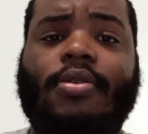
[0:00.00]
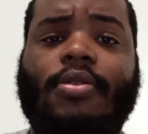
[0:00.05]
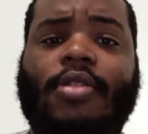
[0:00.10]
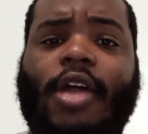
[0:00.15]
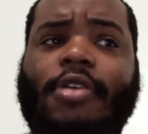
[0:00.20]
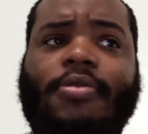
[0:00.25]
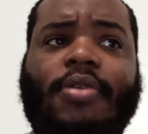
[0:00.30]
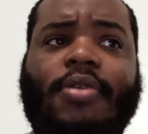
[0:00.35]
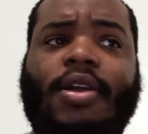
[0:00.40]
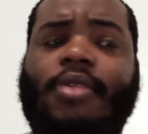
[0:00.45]

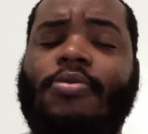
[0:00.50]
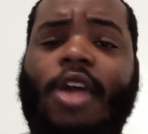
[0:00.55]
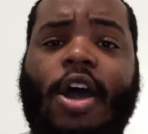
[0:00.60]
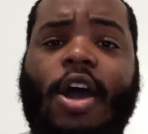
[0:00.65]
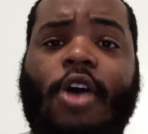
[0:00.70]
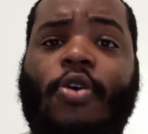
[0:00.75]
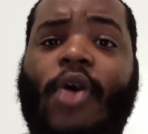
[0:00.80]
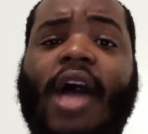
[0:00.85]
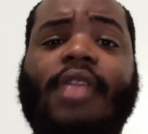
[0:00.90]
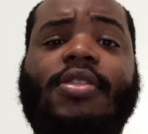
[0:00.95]
Like,
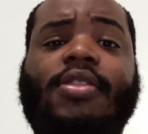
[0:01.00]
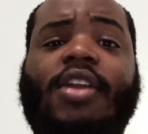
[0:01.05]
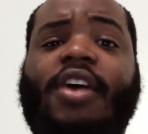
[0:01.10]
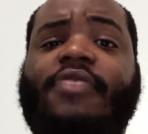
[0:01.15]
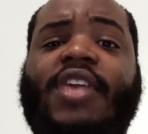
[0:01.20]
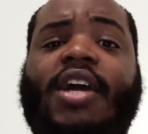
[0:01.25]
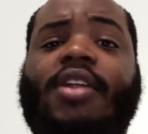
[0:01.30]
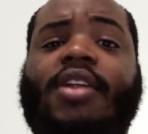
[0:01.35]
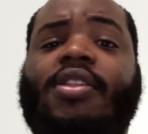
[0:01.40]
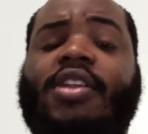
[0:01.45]
no, I
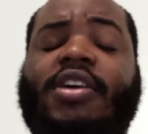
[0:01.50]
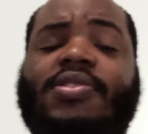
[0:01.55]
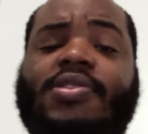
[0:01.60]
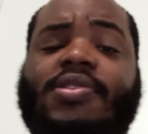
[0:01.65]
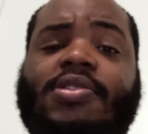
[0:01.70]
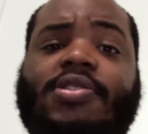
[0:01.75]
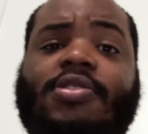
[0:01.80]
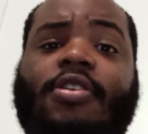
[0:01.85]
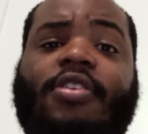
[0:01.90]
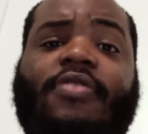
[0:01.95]
love that
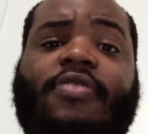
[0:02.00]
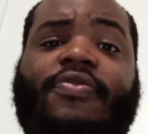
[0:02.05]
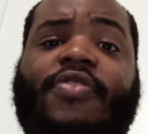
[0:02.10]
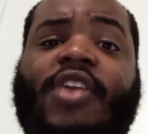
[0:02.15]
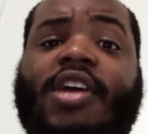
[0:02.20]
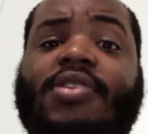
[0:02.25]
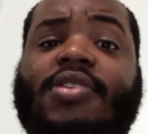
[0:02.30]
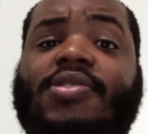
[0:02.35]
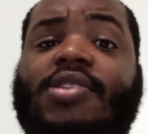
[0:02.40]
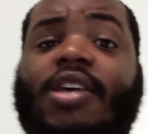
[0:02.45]
Alexis stood up for
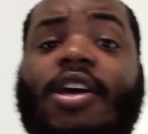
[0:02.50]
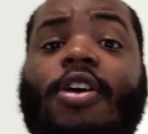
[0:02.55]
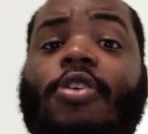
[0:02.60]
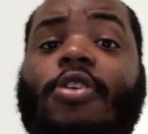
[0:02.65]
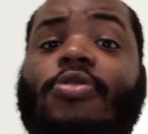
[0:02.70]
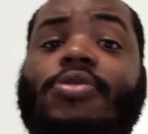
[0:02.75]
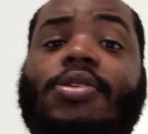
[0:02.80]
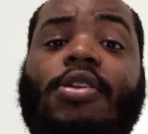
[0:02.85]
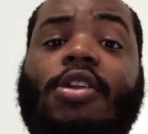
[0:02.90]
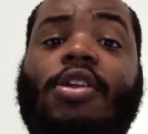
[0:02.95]
that and said,
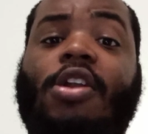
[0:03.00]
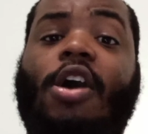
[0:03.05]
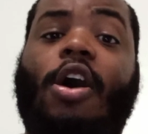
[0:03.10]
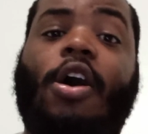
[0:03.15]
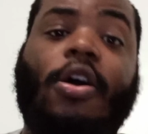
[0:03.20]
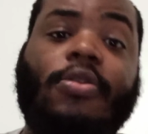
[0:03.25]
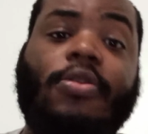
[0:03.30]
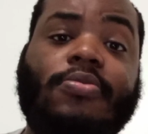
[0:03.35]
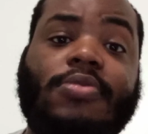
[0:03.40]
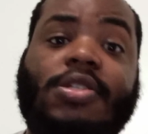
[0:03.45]
hell to the
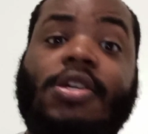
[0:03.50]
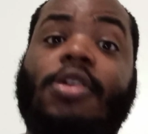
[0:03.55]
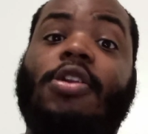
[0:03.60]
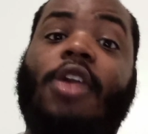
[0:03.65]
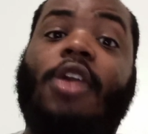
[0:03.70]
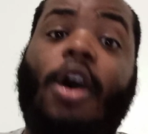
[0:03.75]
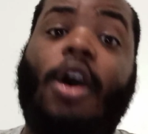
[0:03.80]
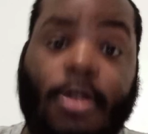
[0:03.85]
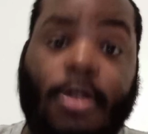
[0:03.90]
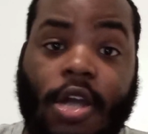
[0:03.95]
nah. To the
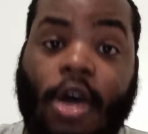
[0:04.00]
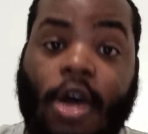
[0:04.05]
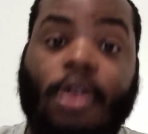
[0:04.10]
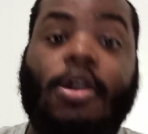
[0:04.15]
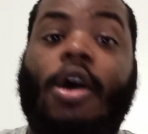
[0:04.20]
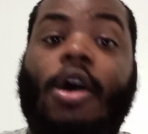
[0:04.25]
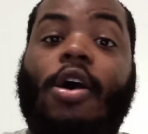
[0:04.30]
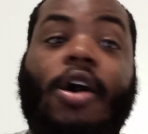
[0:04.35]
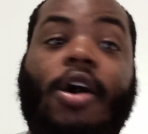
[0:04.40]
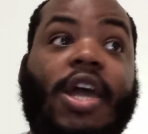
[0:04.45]
nah, nah,
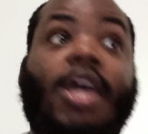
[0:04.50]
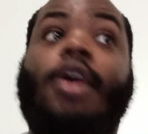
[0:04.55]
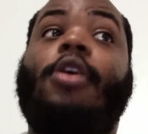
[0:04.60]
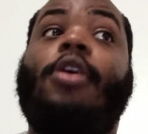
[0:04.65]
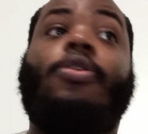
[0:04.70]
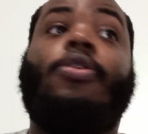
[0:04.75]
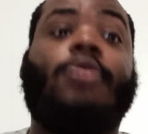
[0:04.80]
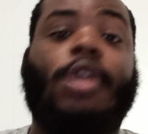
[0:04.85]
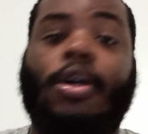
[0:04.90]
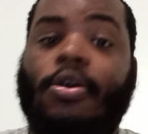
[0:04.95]
nah.
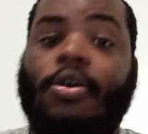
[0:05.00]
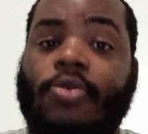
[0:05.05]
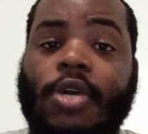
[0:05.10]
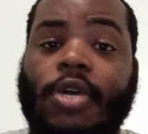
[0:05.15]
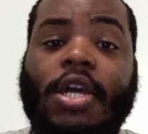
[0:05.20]
Hell no.